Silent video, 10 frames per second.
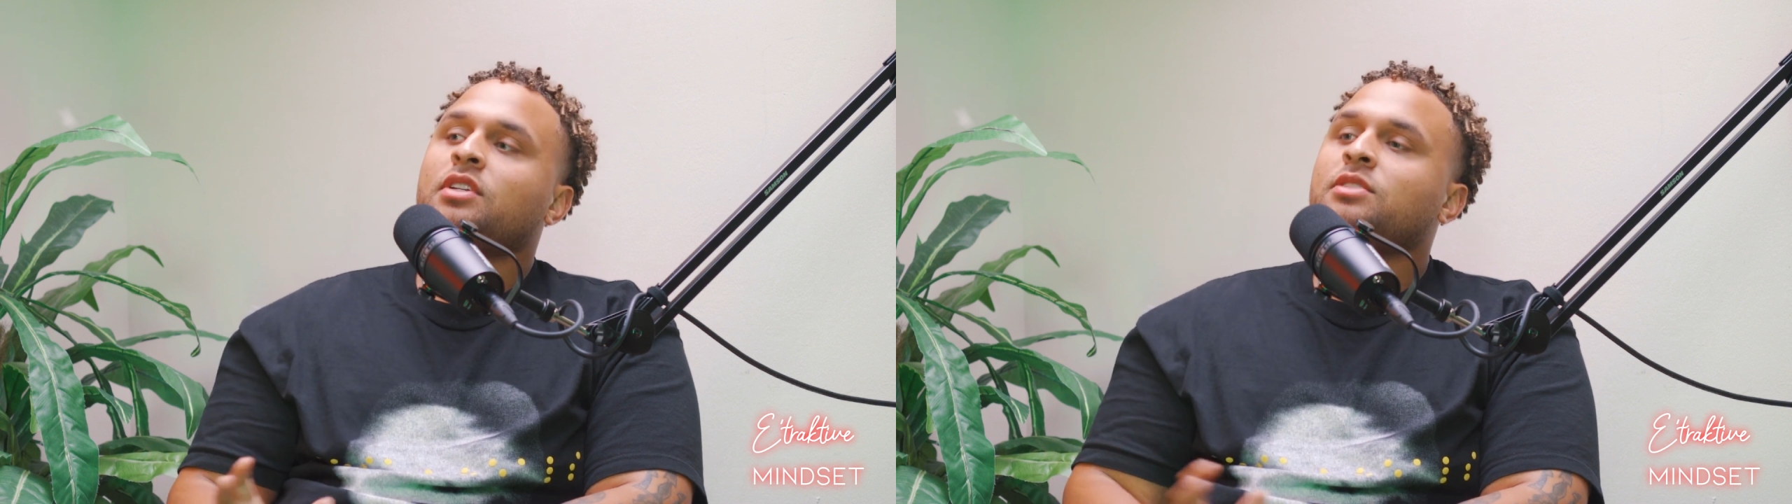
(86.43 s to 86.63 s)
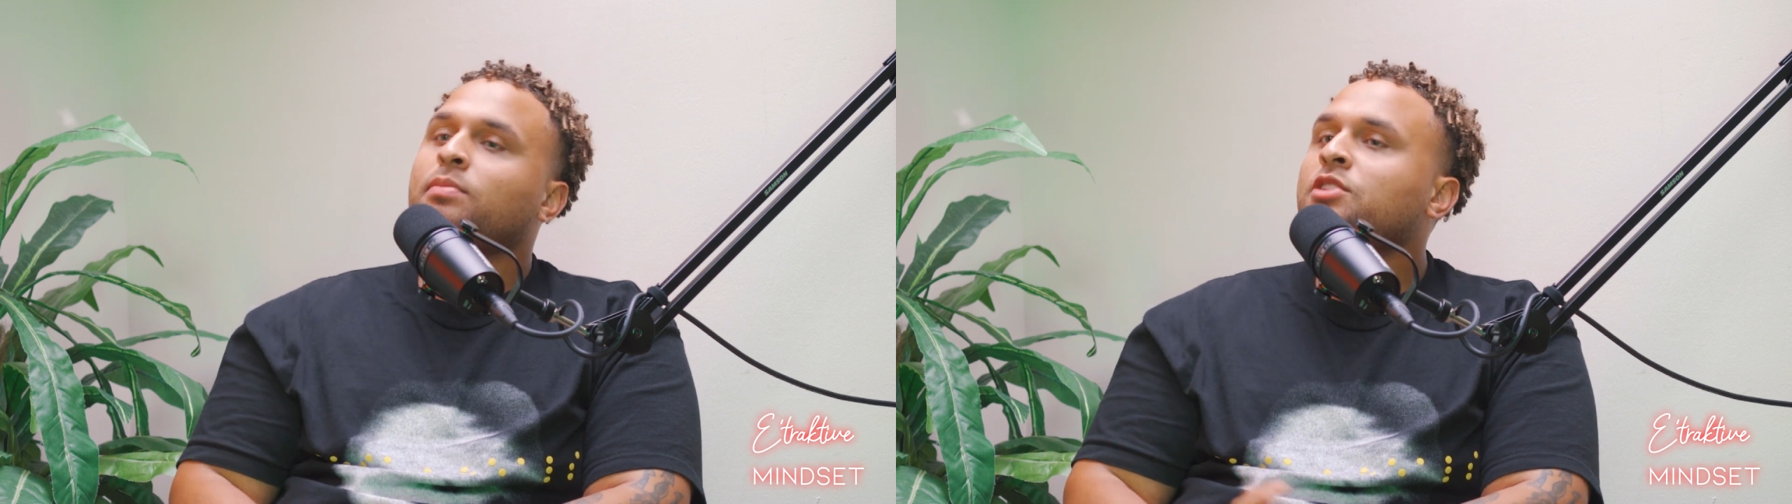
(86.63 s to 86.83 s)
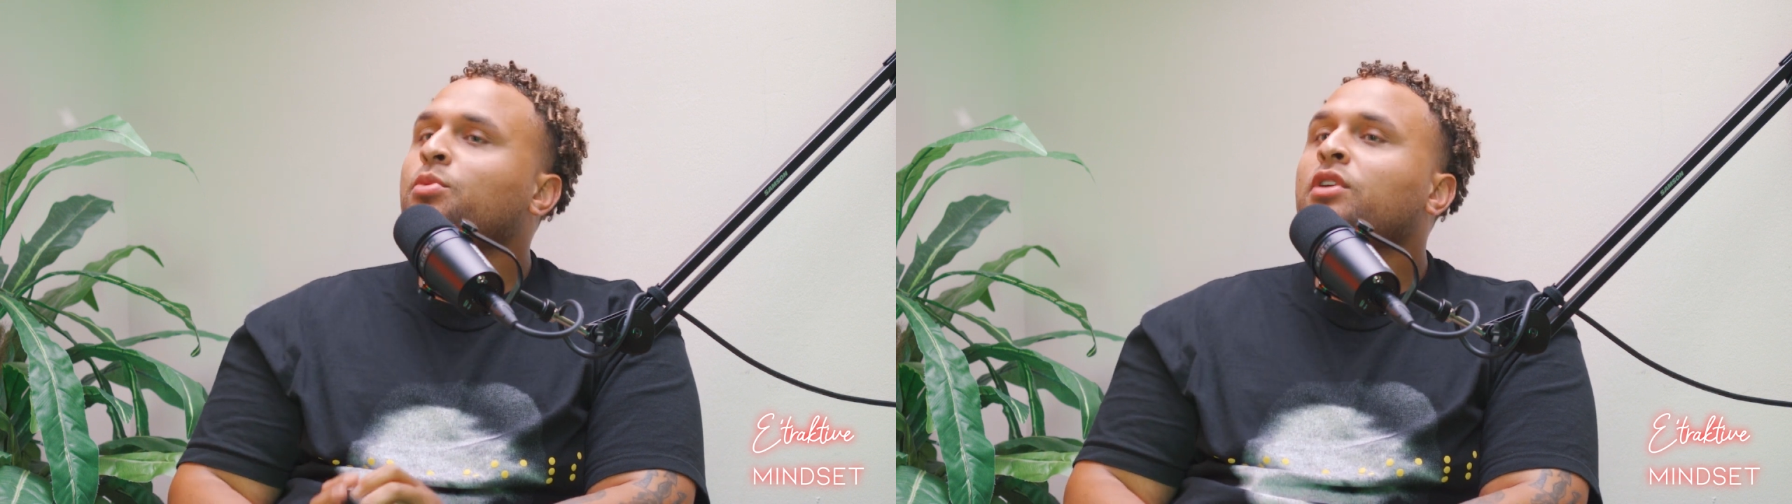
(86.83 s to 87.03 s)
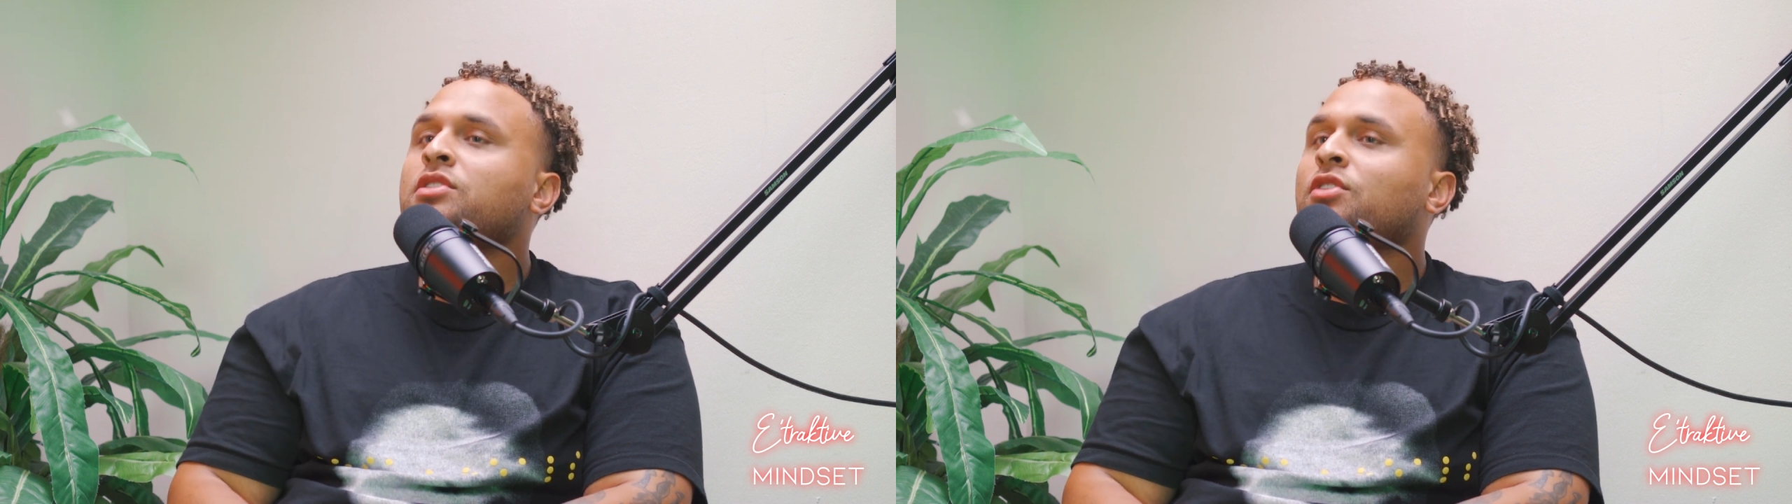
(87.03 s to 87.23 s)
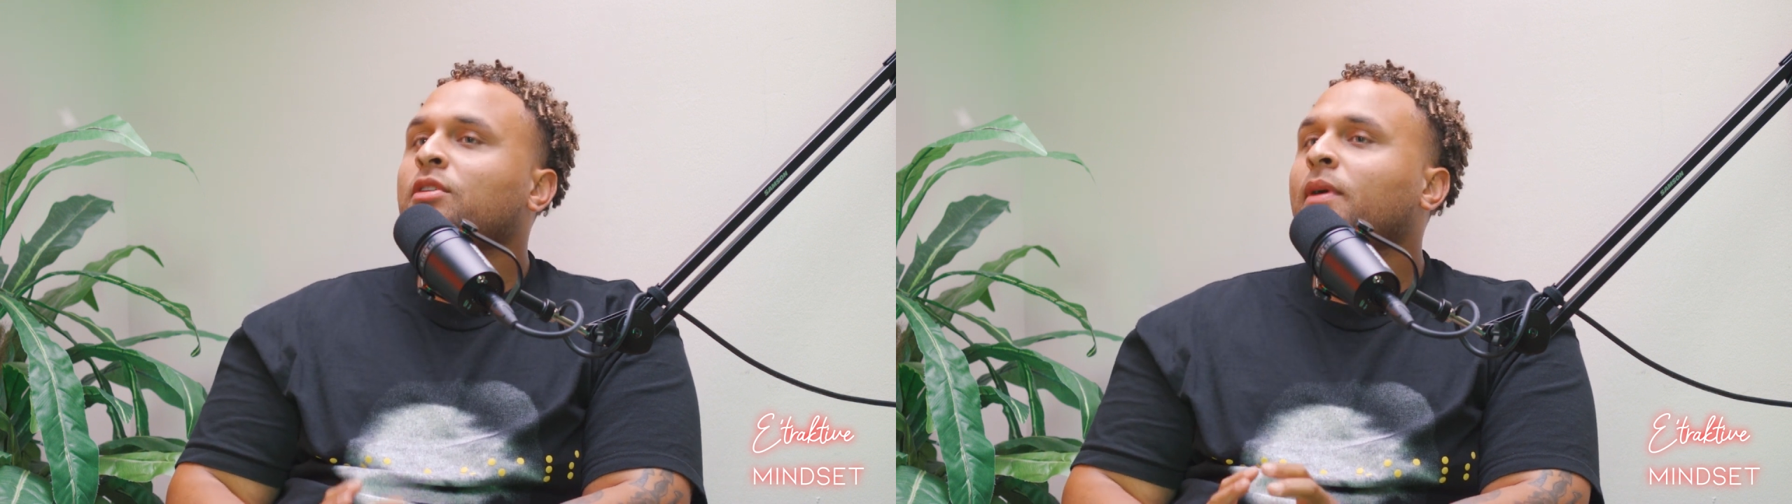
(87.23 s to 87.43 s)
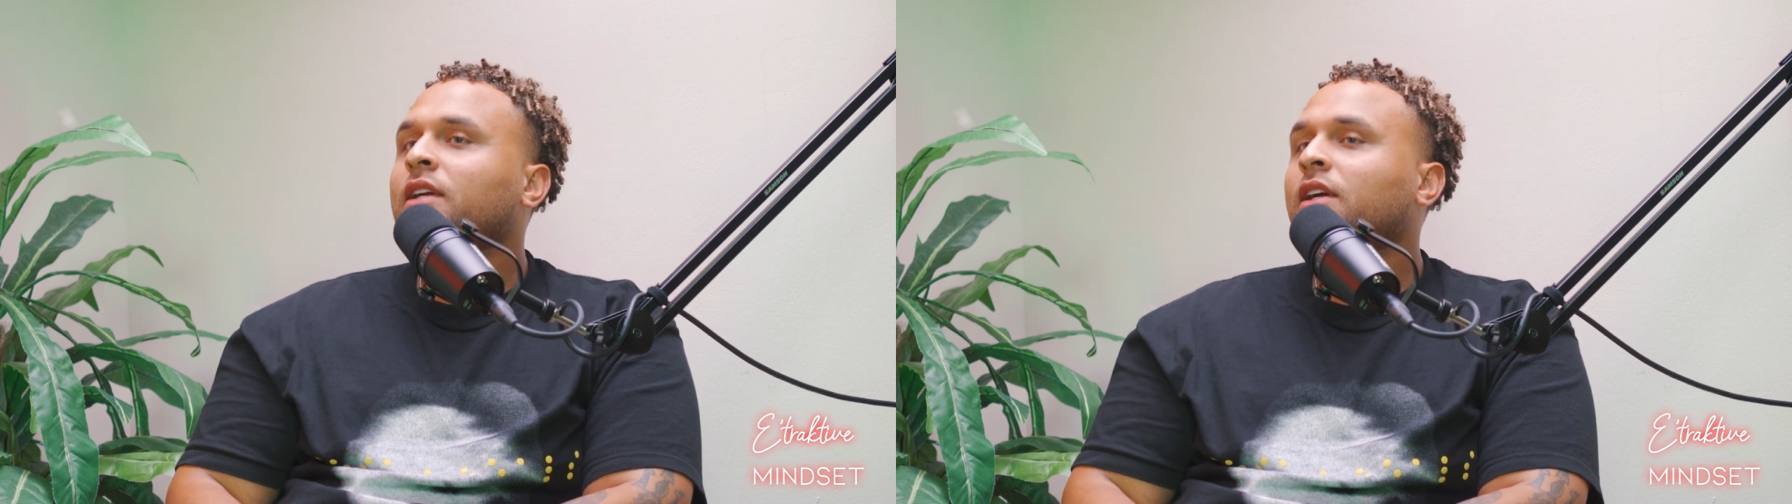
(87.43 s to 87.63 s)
He's much more concerned about